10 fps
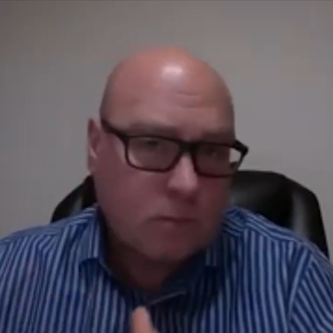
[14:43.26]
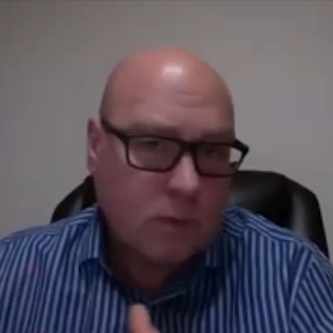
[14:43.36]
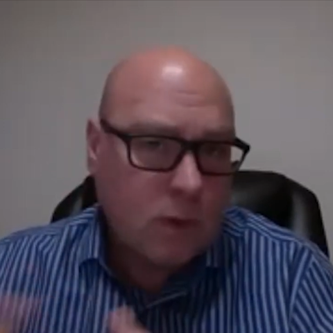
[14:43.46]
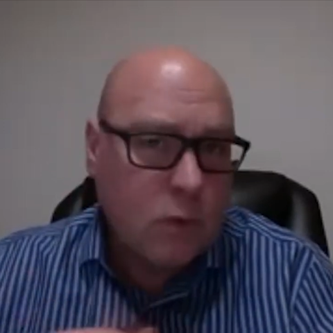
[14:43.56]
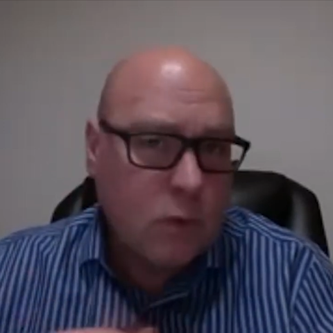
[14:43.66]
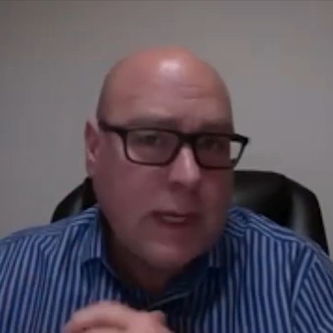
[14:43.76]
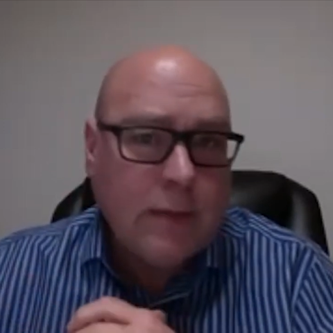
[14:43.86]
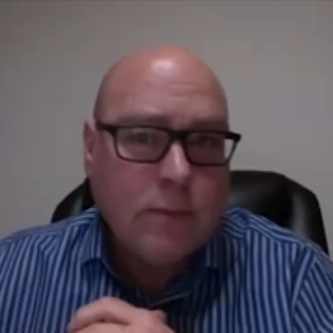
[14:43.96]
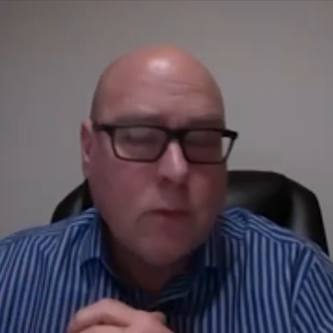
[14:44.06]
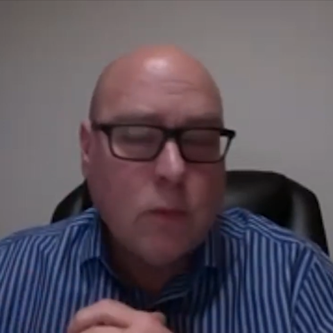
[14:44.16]

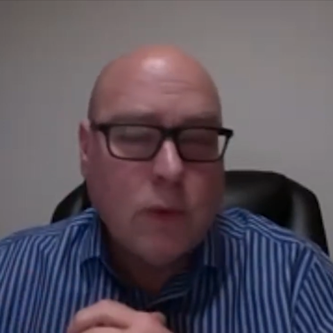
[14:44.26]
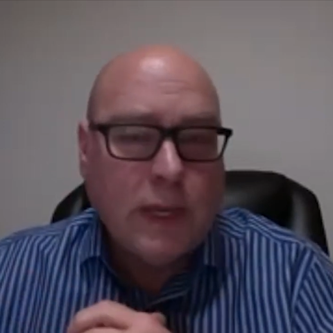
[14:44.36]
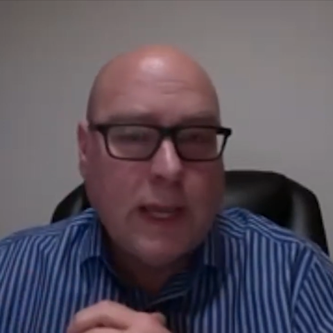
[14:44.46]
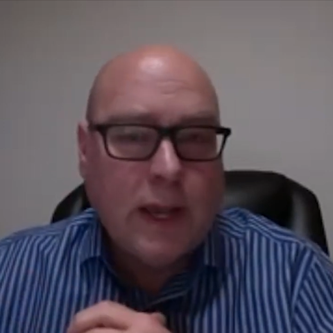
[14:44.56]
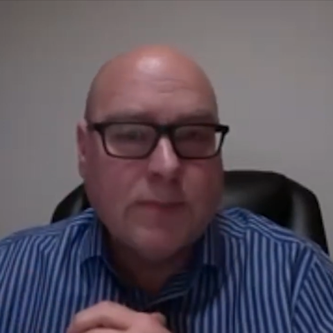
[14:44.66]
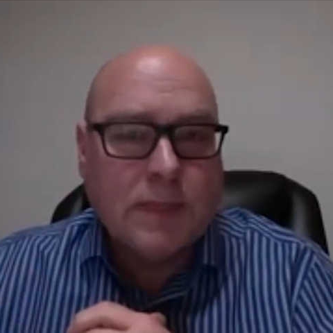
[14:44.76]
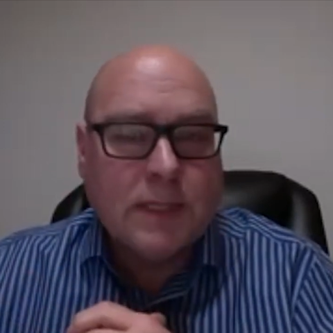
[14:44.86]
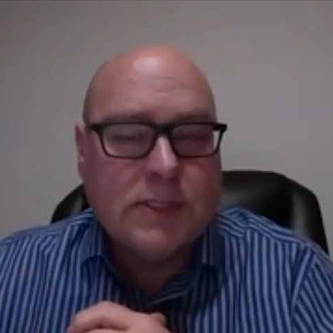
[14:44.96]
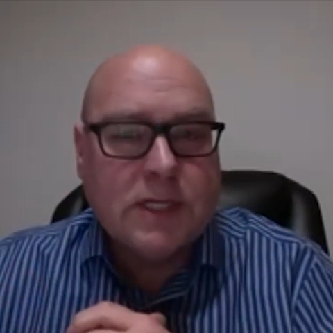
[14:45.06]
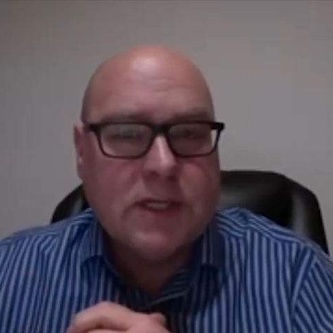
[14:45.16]
we helped the
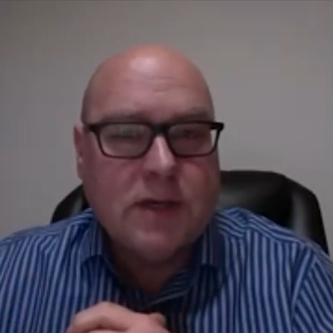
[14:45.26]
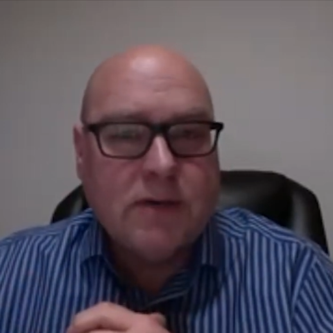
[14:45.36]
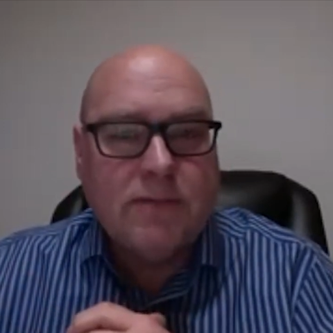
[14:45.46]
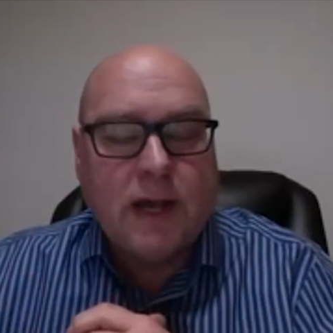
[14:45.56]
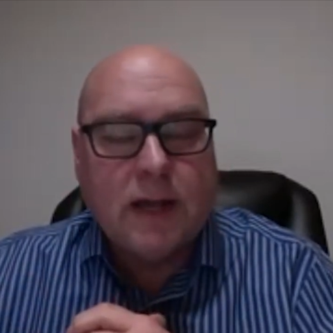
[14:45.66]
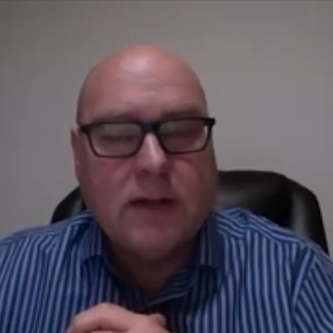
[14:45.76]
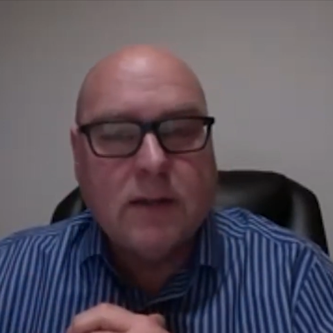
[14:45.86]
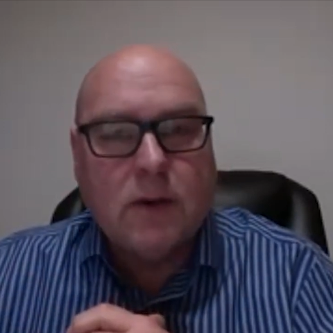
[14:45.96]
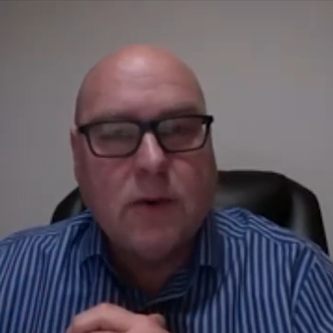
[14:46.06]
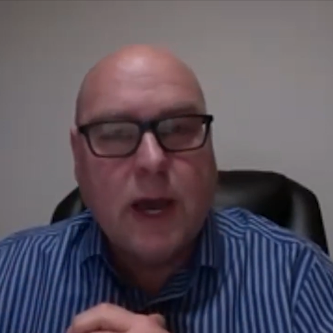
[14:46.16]
city of
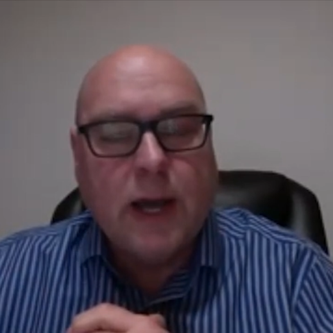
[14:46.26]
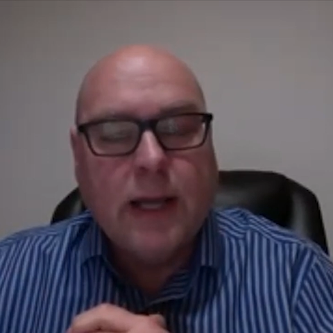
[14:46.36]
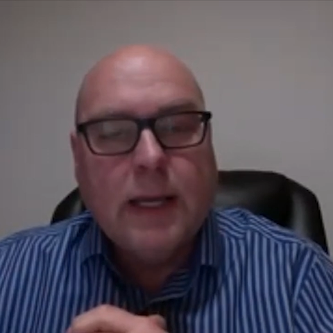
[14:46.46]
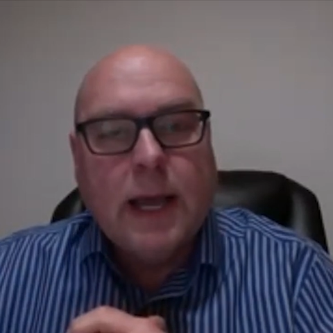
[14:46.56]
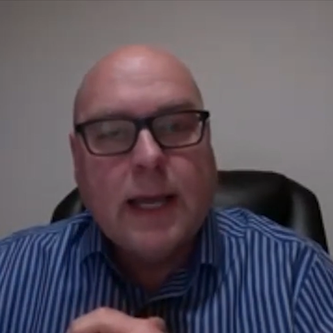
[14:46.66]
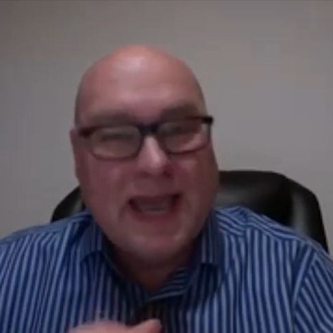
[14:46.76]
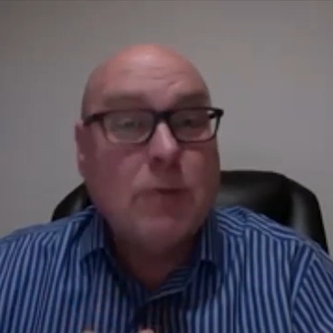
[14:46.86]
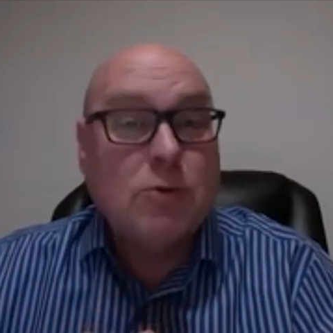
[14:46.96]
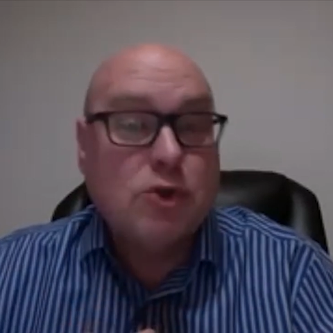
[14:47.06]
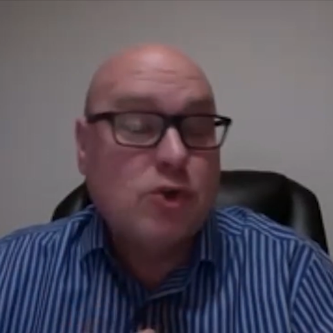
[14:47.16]
Kelowna
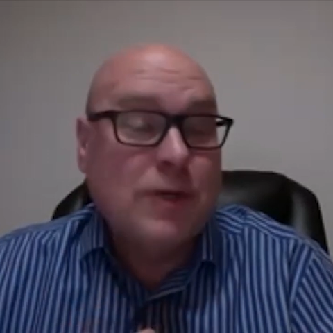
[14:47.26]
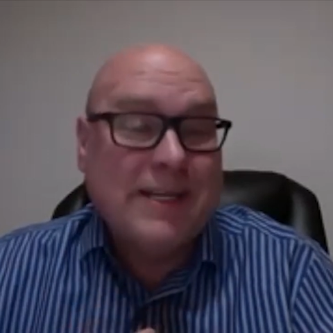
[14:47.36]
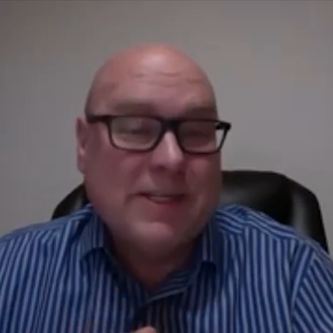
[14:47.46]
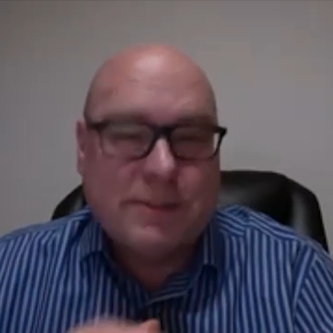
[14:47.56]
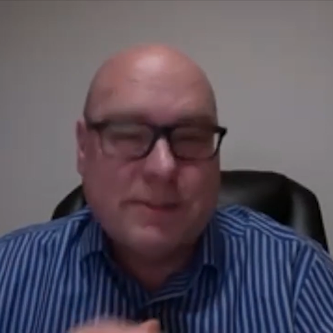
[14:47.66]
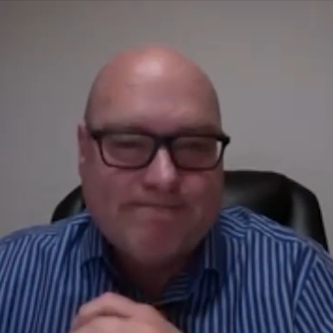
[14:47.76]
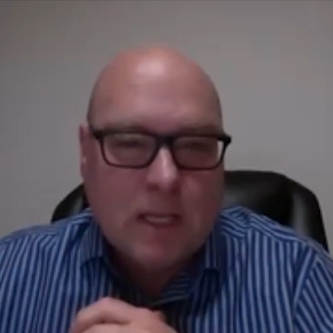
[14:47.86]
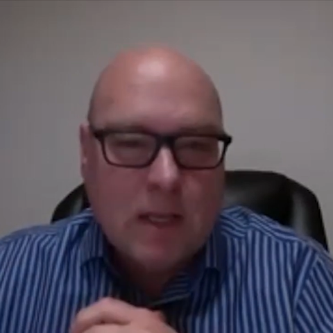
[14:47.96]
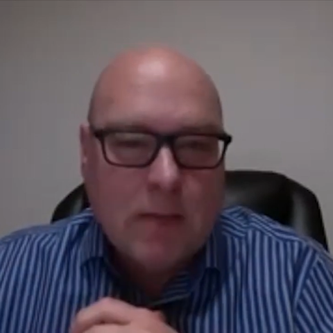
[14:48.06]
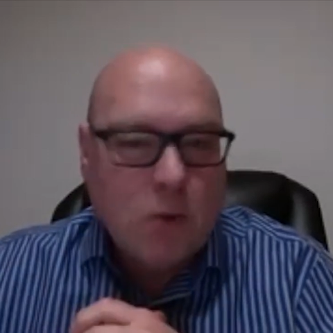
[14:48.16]
count trees
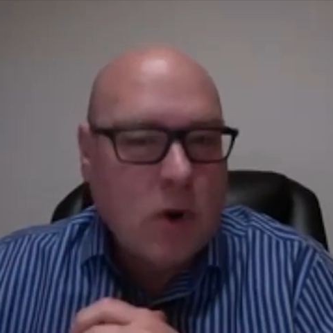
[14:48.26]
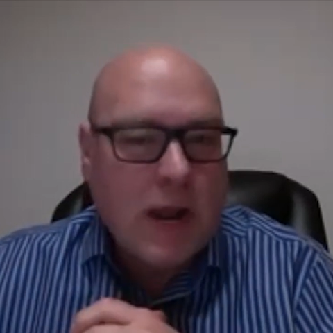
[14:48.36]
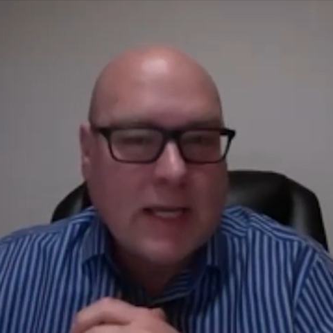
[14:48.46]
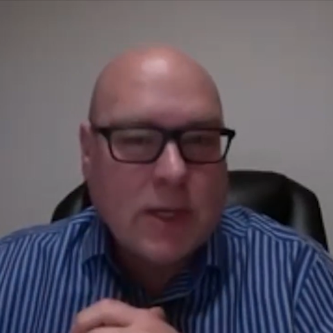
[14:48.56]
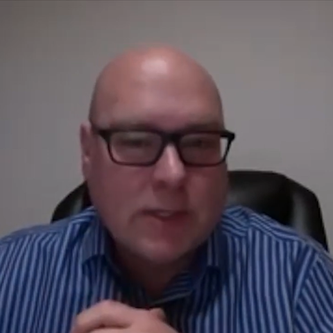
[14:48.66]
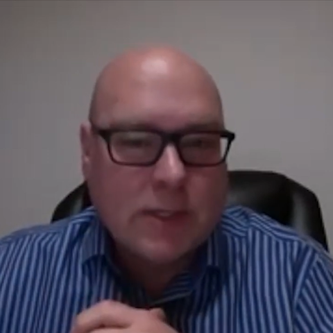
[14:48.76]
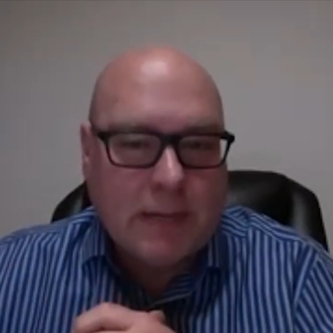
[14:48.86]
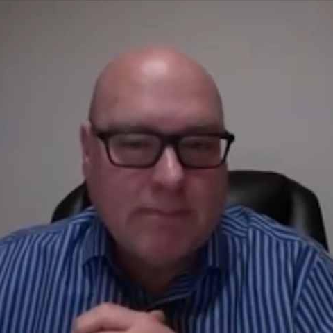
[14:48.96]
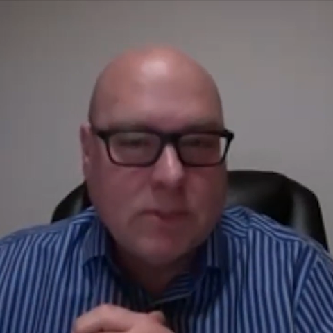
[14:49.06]
more accurately.